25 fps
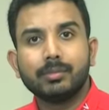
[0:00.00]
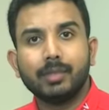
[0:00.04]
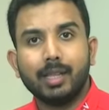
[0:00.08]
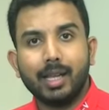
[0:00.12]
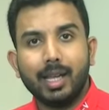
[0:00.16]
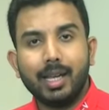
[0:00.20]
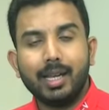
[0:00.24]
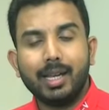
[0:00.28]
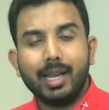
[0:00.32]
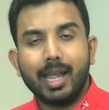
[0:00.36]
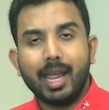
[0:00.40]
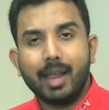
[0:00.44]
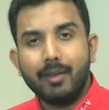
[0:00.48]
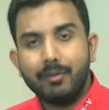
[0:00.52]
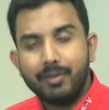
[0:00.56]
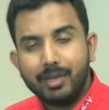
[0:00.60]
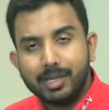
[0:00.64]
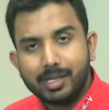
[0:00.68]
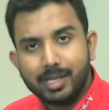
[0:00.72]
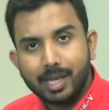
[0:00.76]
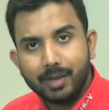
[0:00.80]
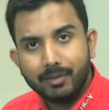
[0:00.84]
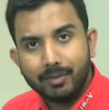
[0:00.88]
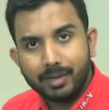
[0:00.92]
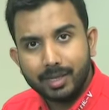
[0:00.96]
Right? Every
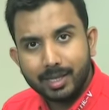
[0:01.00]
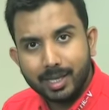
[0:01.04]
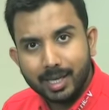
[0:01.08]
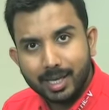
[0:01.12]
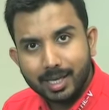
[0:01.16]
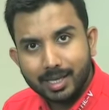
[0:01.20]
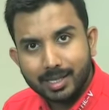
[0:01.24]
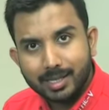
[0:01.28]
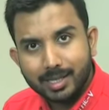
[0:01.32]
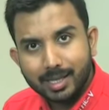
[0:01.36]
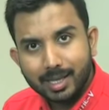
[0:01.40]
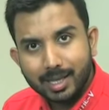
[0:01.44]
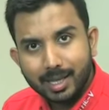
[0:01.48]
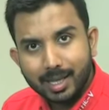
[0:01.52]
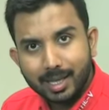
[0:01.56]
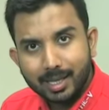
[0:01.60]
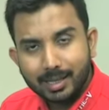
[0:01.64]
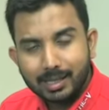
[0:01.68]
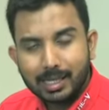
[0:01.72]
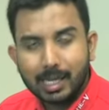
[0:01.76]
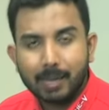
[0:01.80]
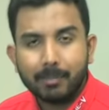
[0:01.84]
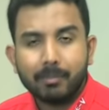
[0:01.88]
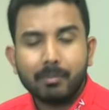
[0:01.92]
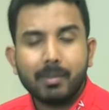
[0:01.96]
7 days,
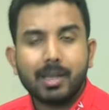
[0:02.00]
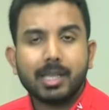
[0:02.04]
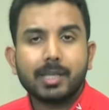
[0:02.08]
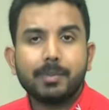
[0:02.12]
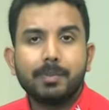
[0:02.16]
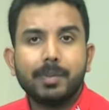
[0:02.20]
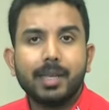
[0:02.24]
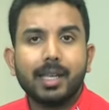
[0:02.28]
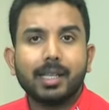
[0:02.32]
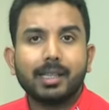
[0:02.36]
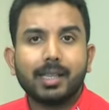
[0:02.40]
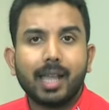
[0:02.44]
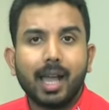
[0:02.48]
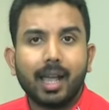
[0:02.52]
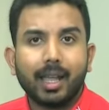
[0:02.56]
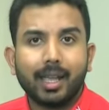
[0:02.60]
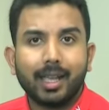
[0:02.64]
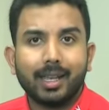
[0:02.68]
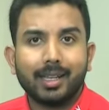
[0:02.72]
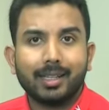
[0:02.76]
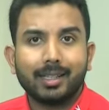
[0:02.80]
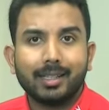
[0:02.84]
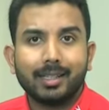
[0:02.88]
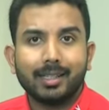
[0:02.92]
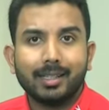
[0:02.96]
there must be a
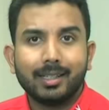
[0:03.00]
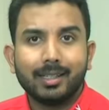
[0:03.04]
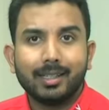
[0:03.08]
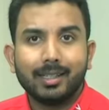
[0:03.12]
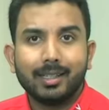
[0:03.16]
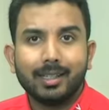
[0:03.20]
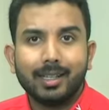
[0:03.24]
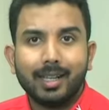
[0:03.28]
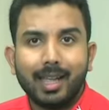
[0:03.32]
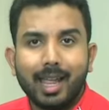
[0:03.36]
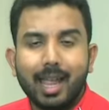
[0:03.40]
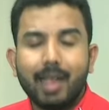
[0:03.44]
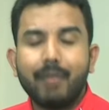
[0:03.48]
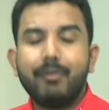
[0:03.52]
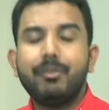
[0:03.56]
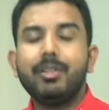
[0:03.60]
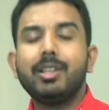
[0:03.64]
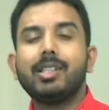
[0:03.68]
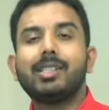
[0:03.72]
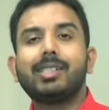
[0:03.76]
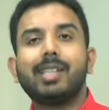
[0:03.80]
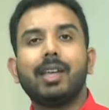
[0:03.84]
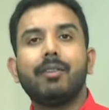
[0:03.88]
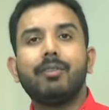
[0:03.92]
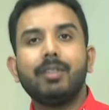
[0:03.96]
target.
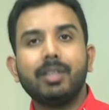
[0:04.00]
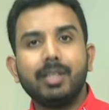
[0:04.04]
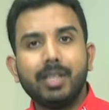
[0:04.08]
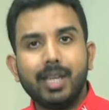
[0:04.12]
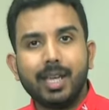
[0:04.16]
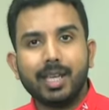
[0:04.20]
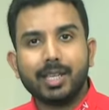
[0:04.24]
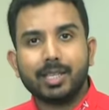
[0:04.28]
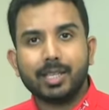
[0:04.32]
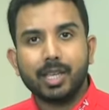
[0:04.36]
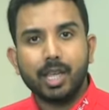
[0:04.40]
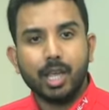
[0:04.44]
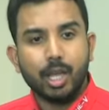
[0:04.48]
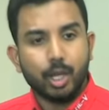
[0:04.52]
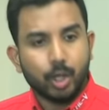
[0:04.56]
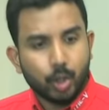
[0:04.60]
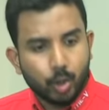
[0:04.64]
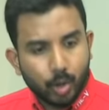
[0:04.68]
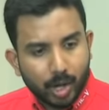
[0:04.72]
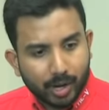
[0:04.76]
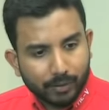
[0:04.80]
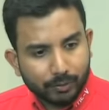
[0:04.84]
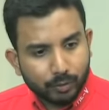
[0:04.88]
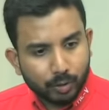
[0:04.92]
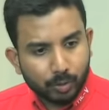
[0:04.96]
Every 7 days,
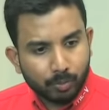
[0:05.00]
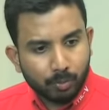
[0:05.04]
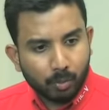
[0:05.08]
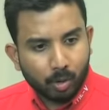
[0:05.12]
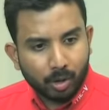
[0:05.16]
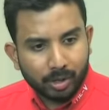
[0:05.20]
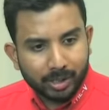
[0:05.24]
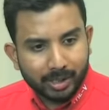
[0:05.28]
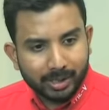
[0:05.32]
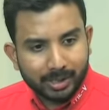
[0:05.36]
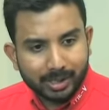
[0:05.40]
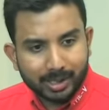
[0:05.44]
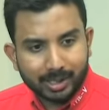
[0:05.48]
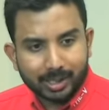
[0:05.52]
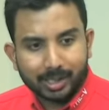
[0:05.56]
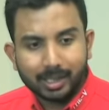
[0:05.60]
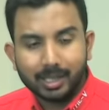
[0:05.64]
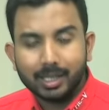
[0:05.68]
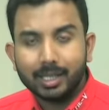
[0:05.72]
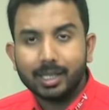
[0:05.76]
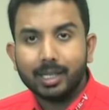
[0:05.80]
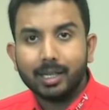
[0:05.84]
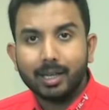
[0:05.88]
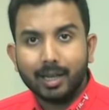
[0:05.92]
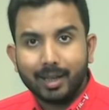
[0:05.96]
you have to monitor.
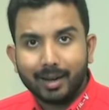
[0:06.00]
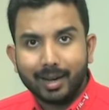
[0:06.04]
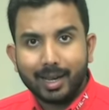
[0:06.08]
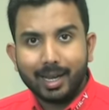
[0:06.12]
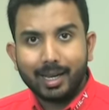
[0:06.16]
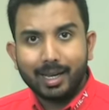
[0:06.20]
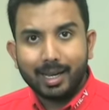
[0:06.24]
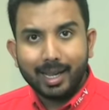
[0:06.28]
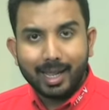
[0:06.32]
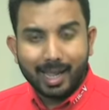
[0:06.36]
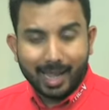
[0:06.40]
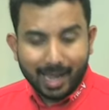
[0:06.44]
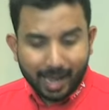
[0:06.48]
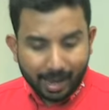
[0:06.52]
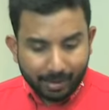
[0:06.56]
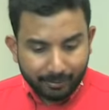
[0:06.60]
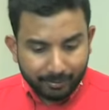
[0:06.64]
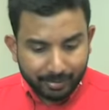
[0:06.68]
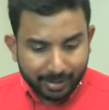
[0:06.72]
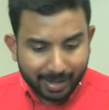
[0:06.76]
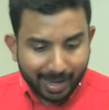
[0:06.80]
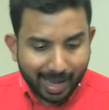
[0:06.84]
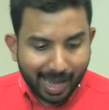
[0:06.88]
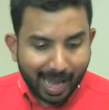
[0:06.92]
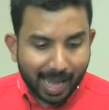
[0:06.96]
Alright?
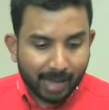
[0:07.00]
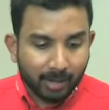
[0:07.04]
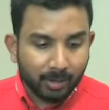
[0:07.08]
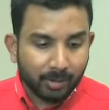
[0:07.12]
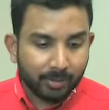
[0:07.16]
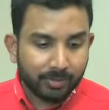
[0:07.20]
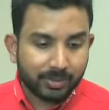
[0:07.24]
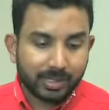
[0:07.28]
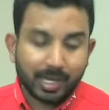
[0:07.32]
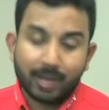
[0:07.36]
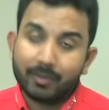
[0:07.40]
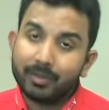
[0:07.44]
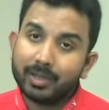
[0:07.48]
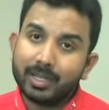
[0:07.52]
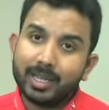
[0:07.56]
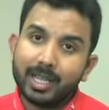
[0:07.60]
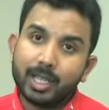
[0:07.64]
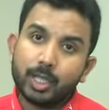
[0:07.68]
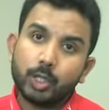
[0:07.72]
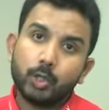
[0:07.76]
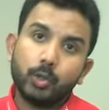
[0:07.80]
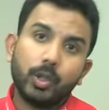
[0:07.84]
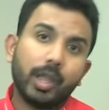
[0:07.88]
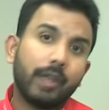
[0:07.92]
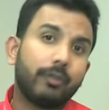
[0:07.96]
Every end of 7
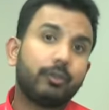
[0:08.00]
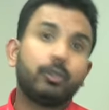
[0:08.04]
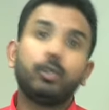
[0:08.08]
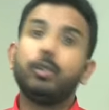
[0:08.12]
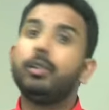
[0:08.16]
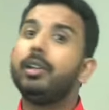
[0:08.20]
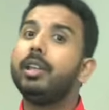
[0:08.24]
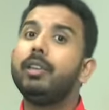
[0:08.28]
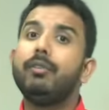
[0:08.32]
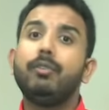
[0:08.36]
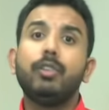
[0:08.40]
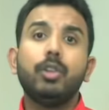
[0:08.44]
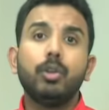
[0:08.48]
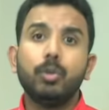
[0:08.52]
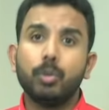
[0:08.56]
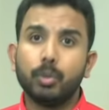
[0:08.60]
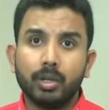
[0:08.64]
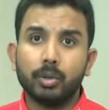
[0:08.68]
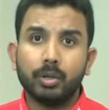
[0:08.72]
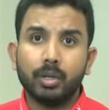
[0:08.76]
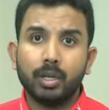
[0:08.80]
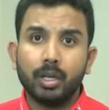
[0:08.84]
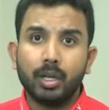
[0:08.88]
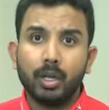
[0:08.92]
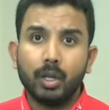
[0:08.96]
days, you have to review.